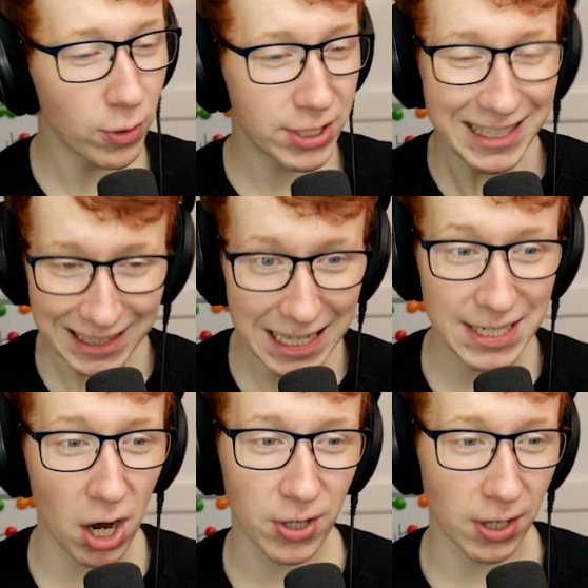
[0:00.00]
which is
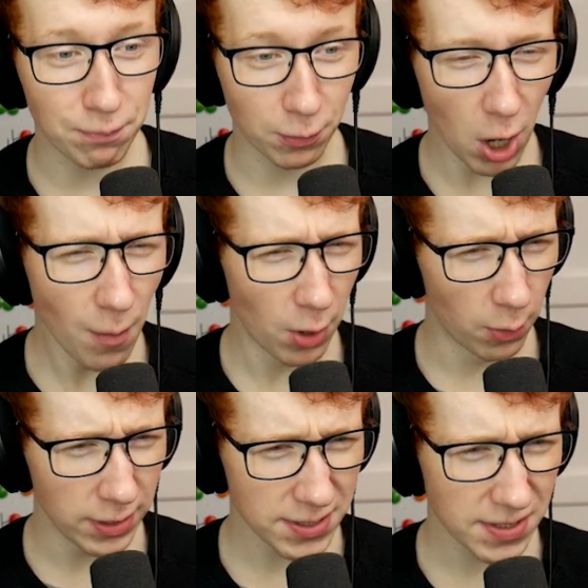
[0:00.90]
Lizardon, Raw
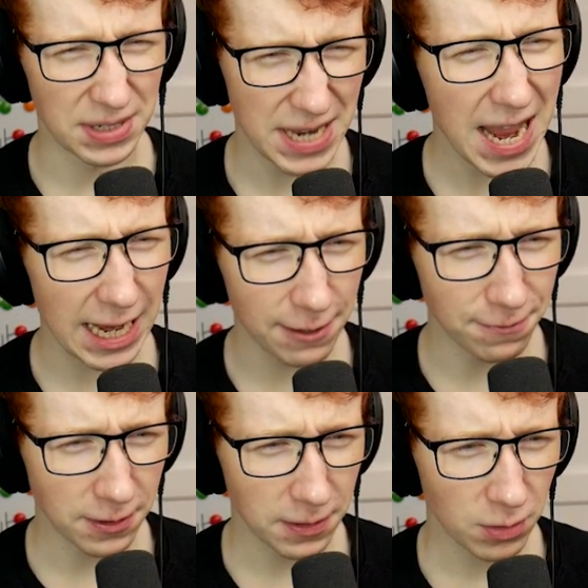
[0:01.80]
Moments, Dave,